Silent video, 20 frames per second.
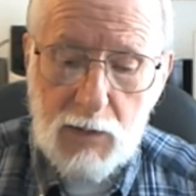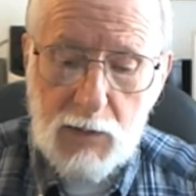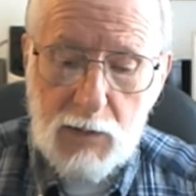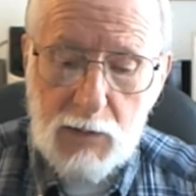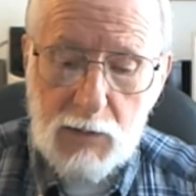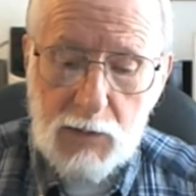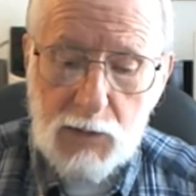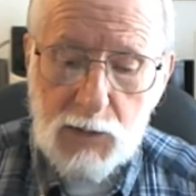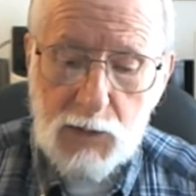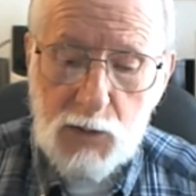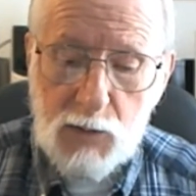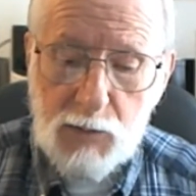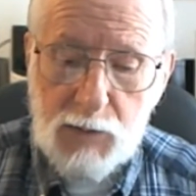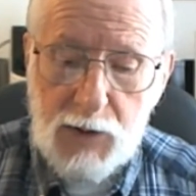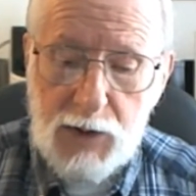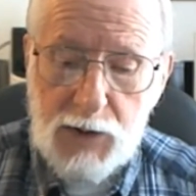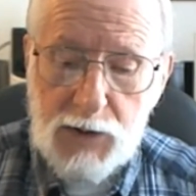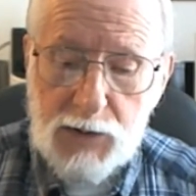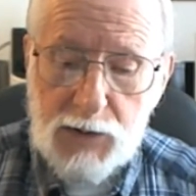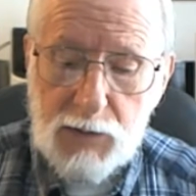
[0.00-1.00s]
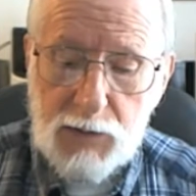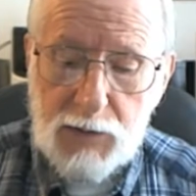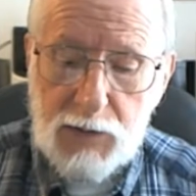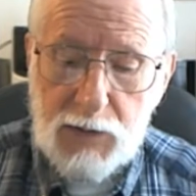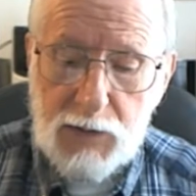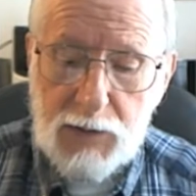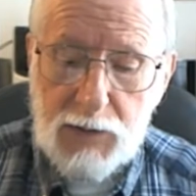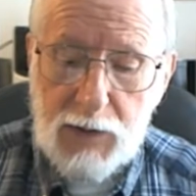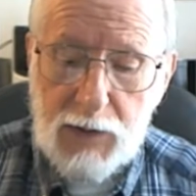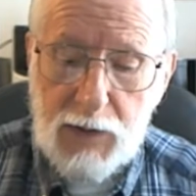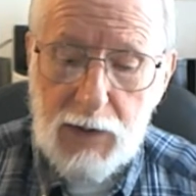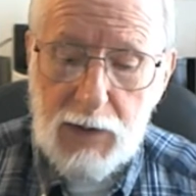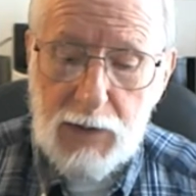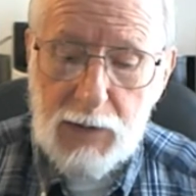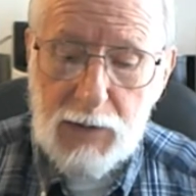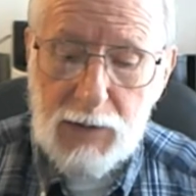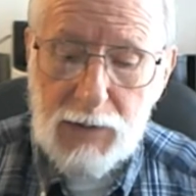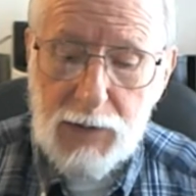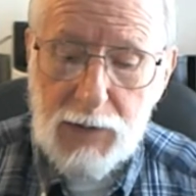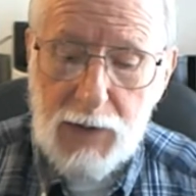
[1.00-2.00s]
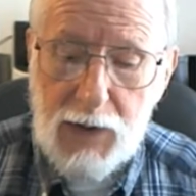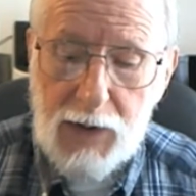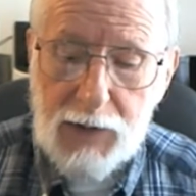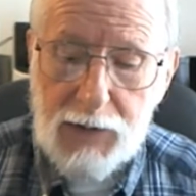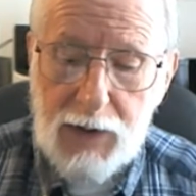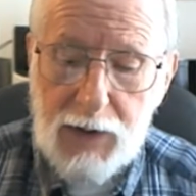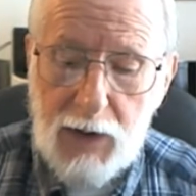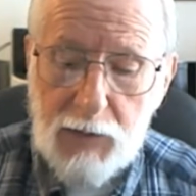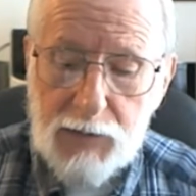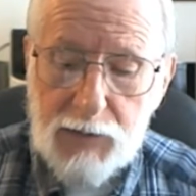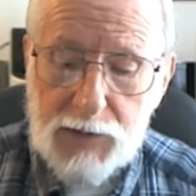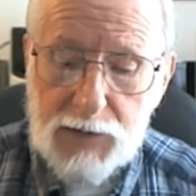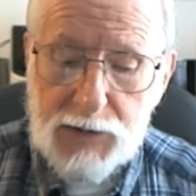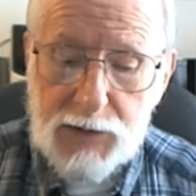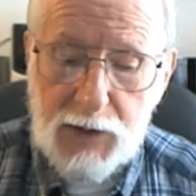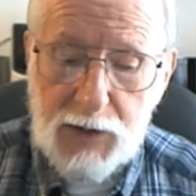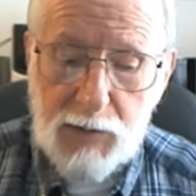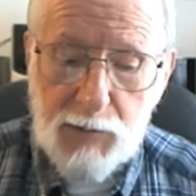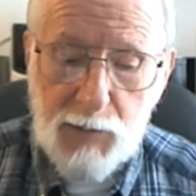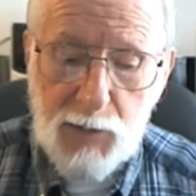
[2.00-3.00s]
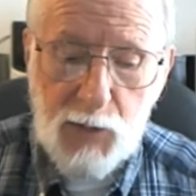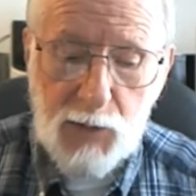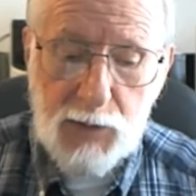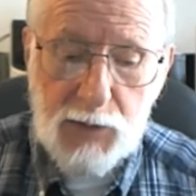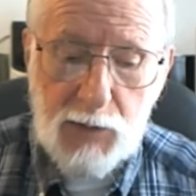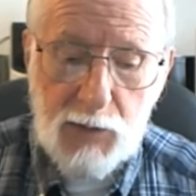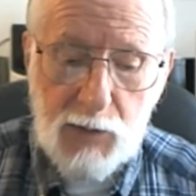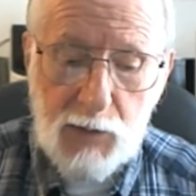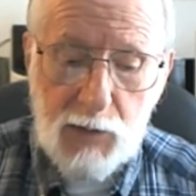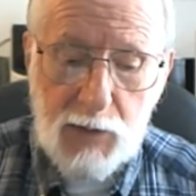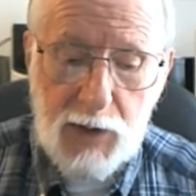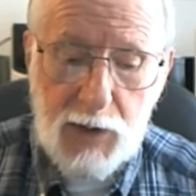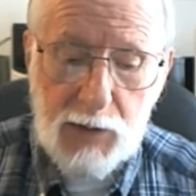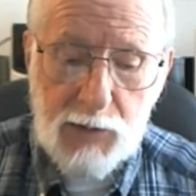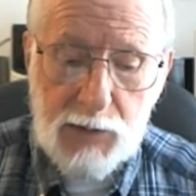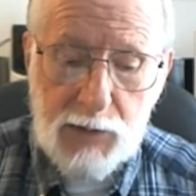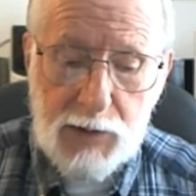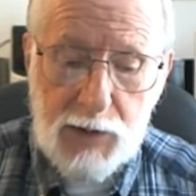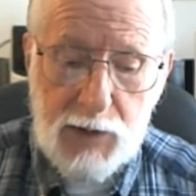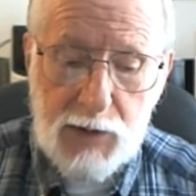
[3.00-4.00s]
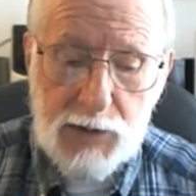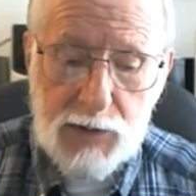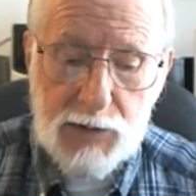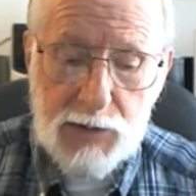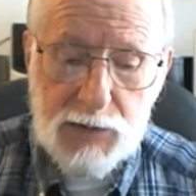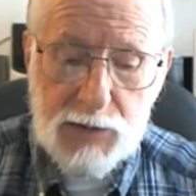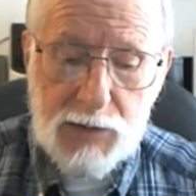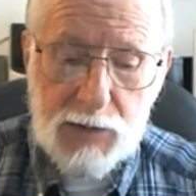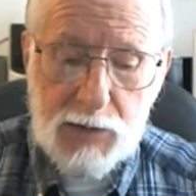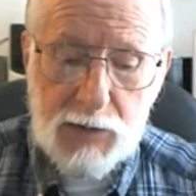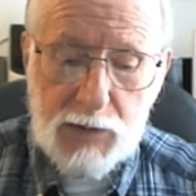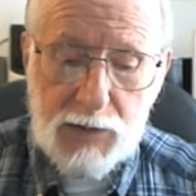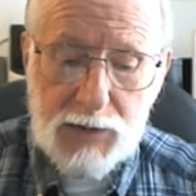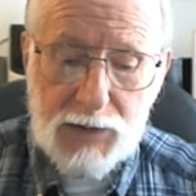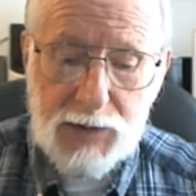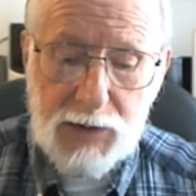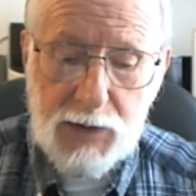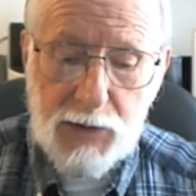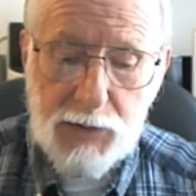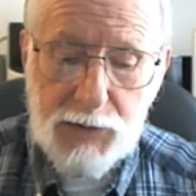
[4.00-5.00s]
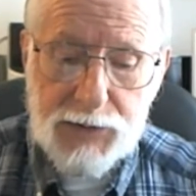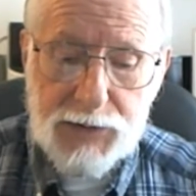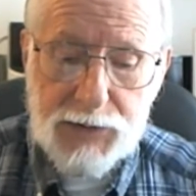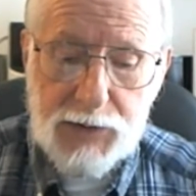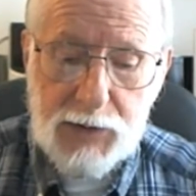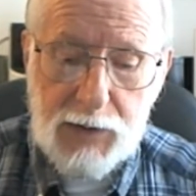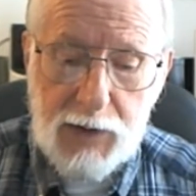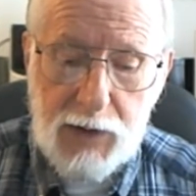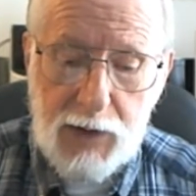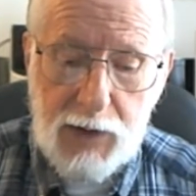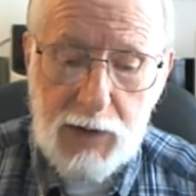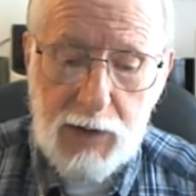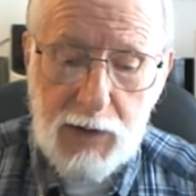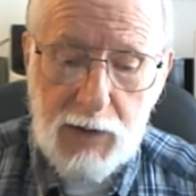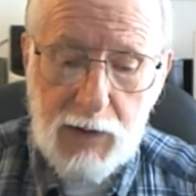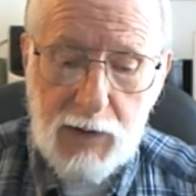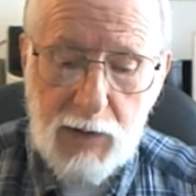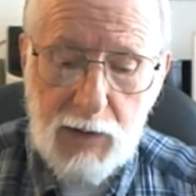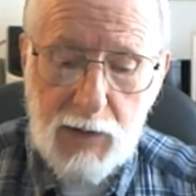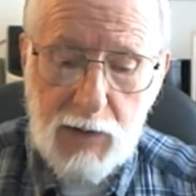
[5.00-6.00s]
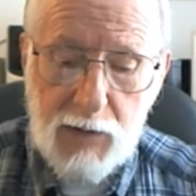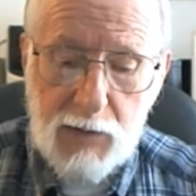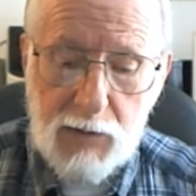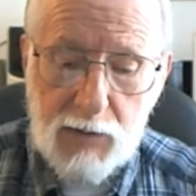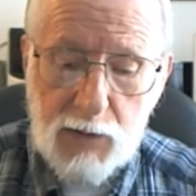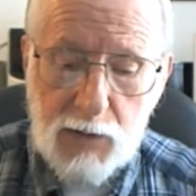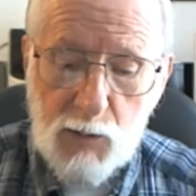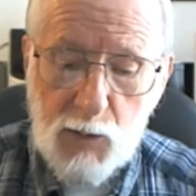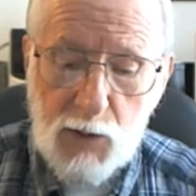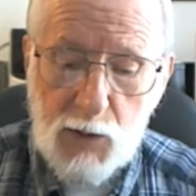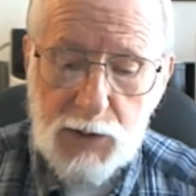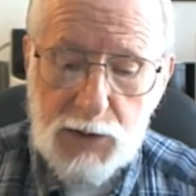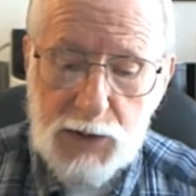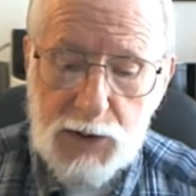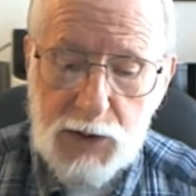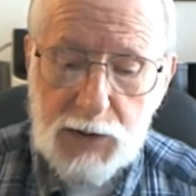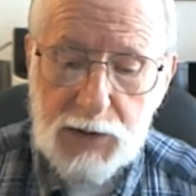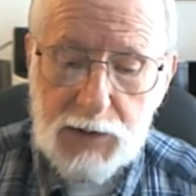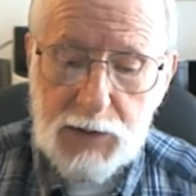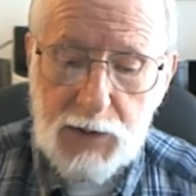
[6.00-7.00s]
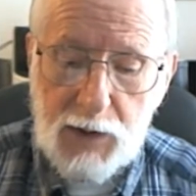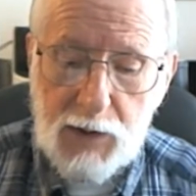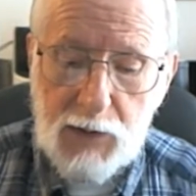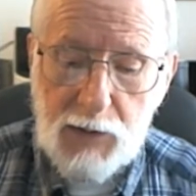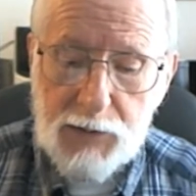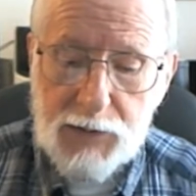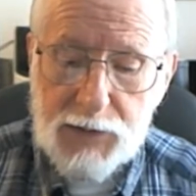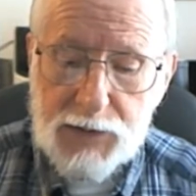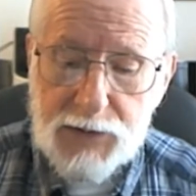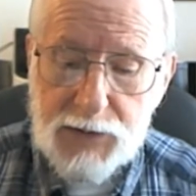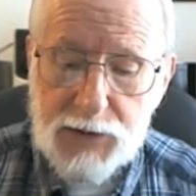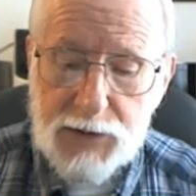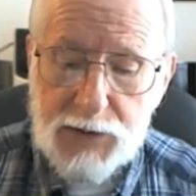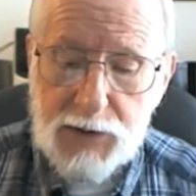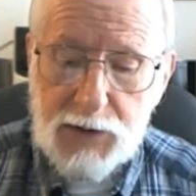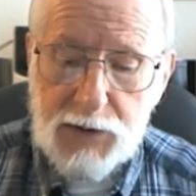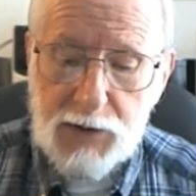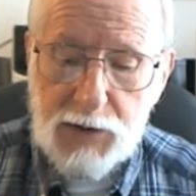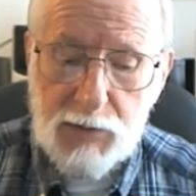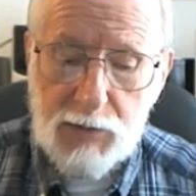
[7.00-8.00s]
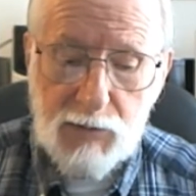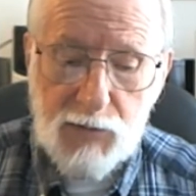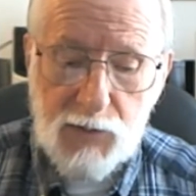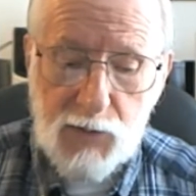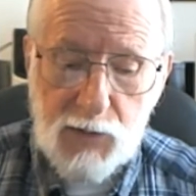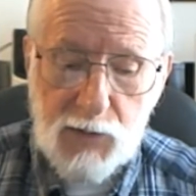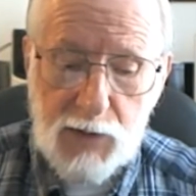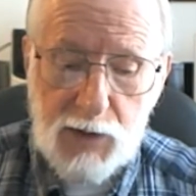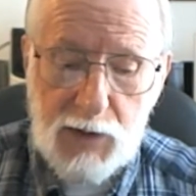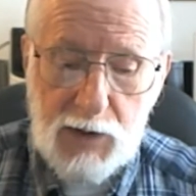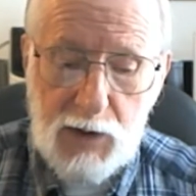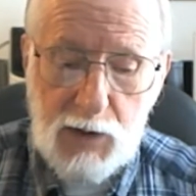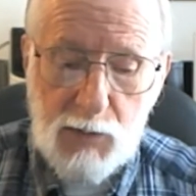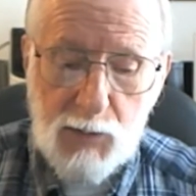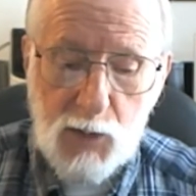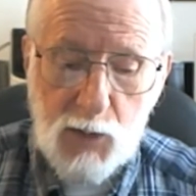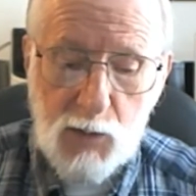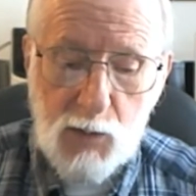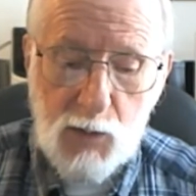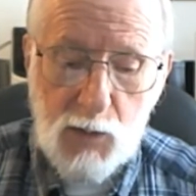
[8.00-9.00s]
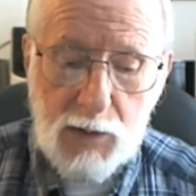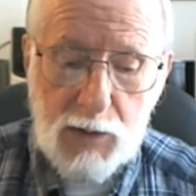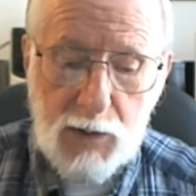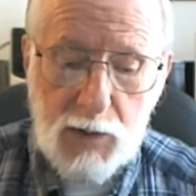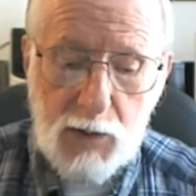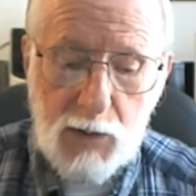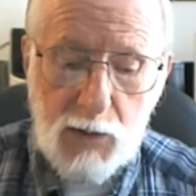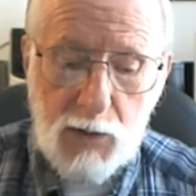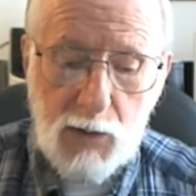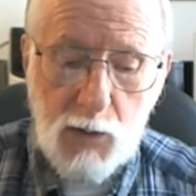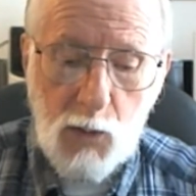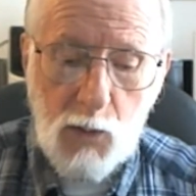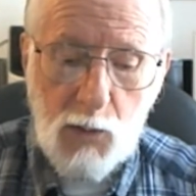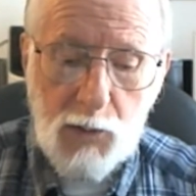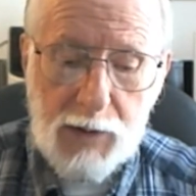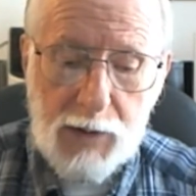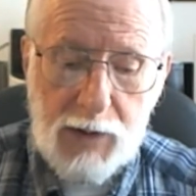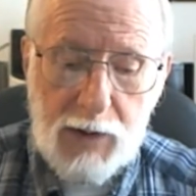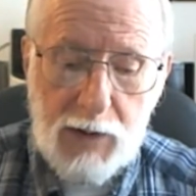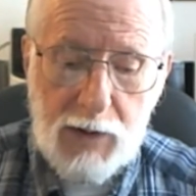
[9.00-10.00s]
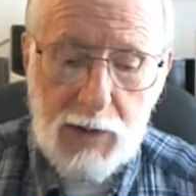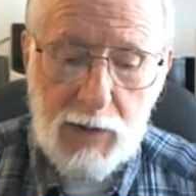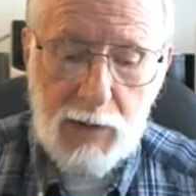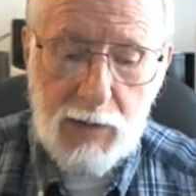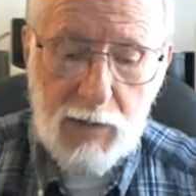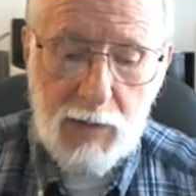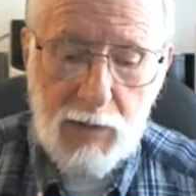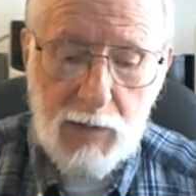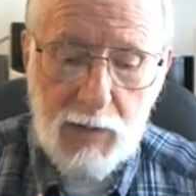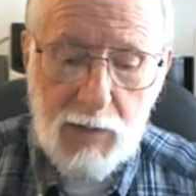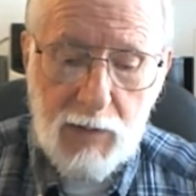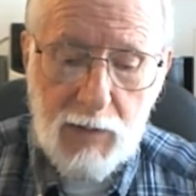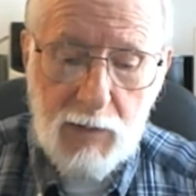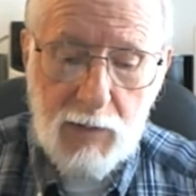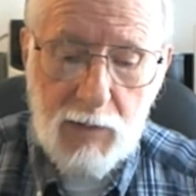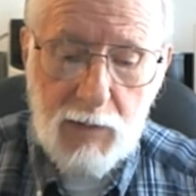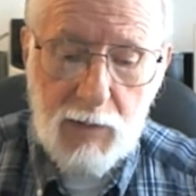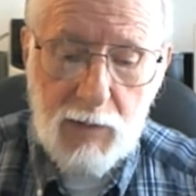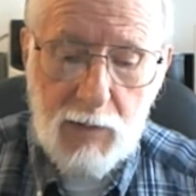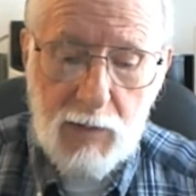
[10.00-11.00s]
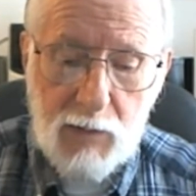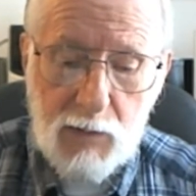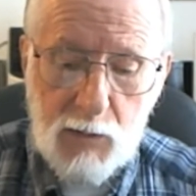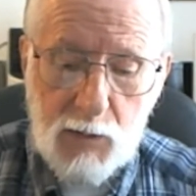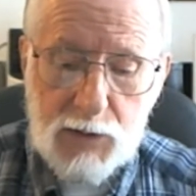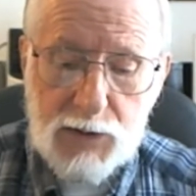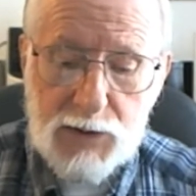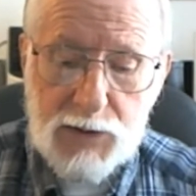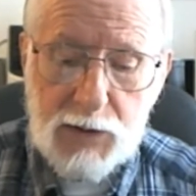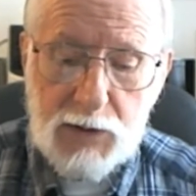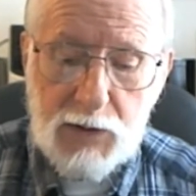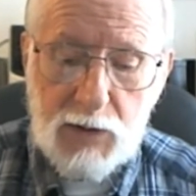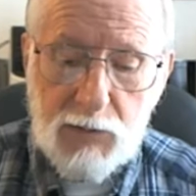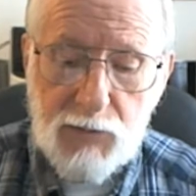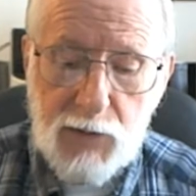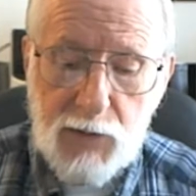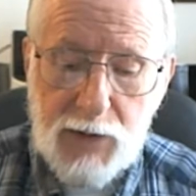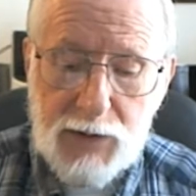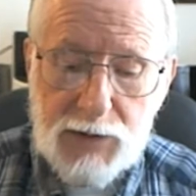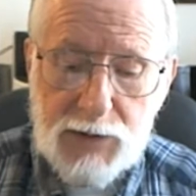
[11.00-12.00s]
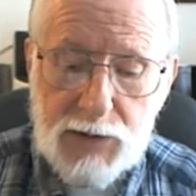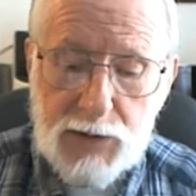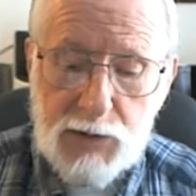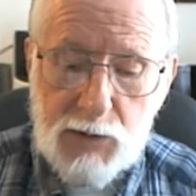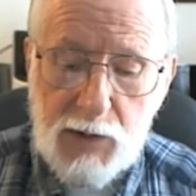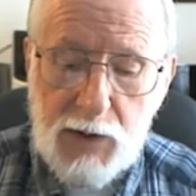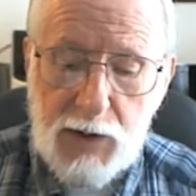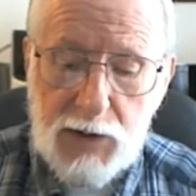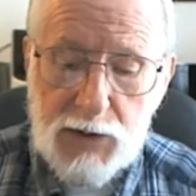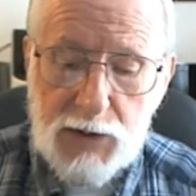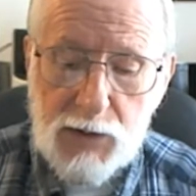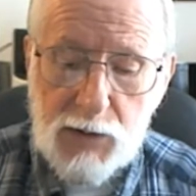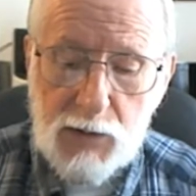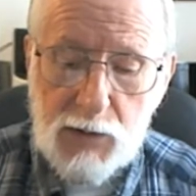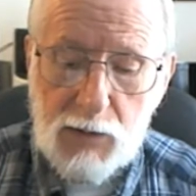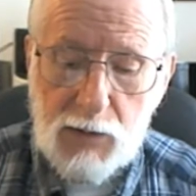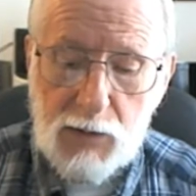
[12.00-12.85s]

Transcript: The term nation did not have the same political connotations it entails today. The word Gentile is a synonym for the Hebrew word nokri, which signifies stranger